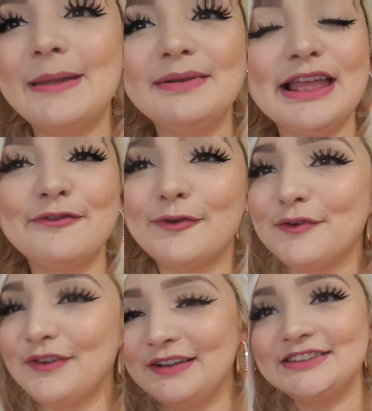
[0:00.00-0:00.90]
maybe like four
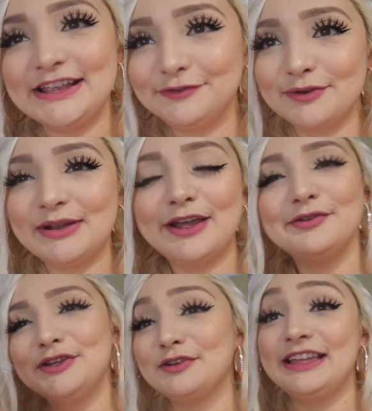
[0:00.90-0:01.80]
or five days from now
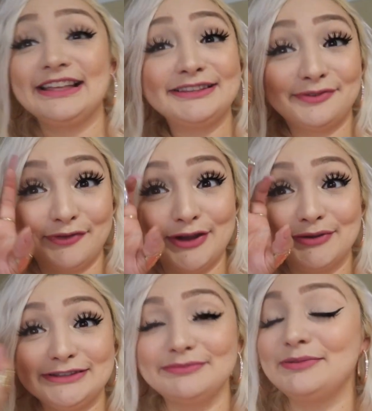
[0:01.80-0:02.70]
you know and that's
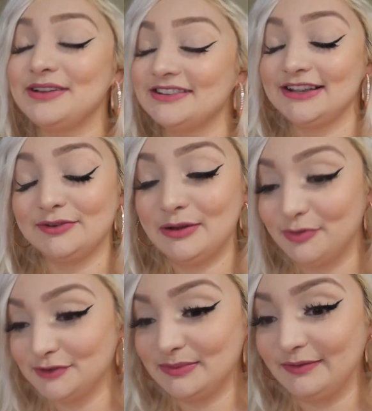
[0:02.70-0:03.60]
frequent to me because I know I
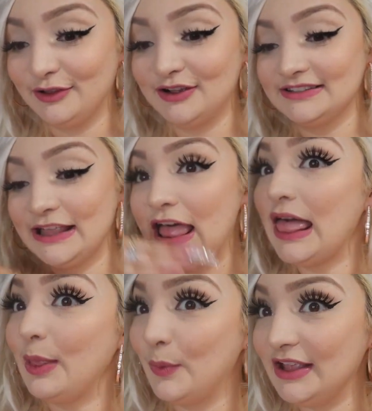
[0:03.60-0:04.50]
post my vlogs
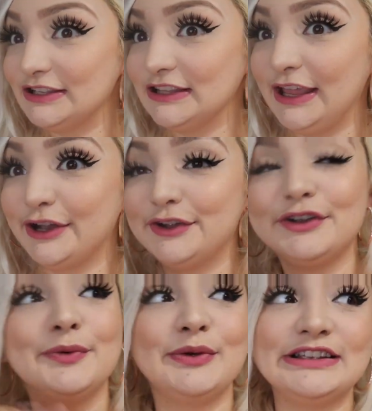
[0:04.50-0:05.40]
weeks later
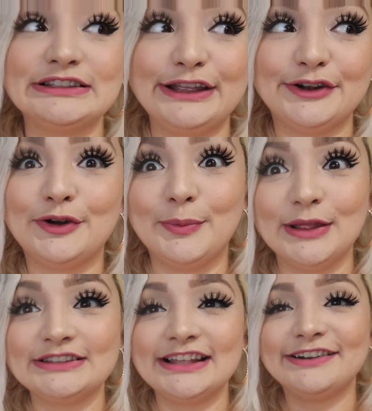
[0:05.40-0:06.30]
weeks later or
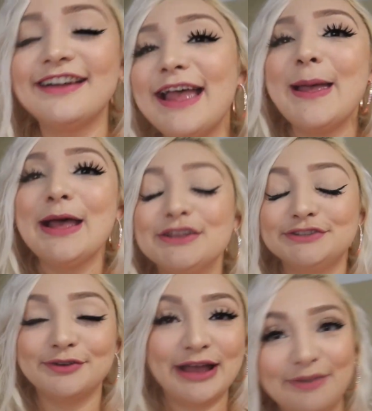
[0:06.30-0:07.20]
months later
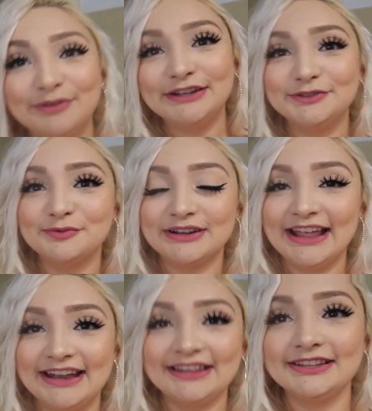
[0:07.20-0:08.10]
so I really do want to
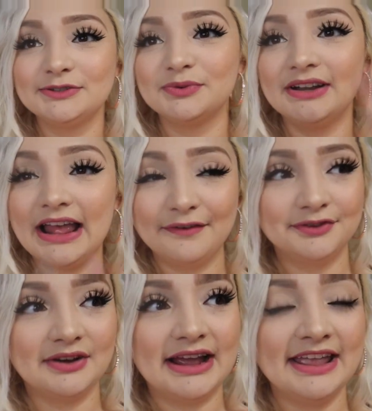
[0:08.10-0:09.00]
edit this one
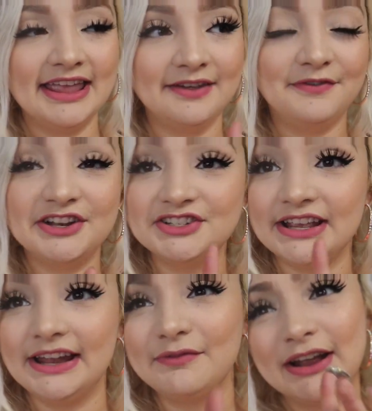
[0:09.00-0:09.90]
after I finish
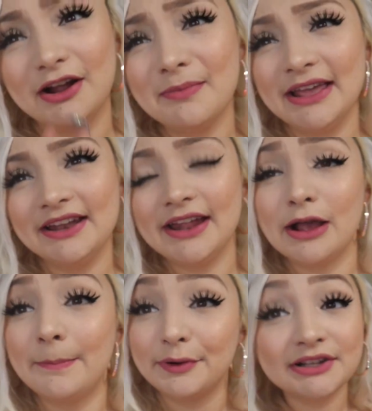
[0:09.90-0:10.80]
editing right now I'm editing
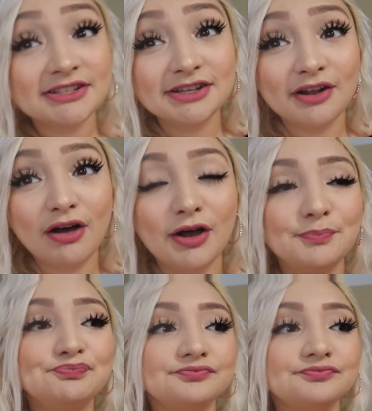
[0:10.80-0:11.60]
a Burlington haul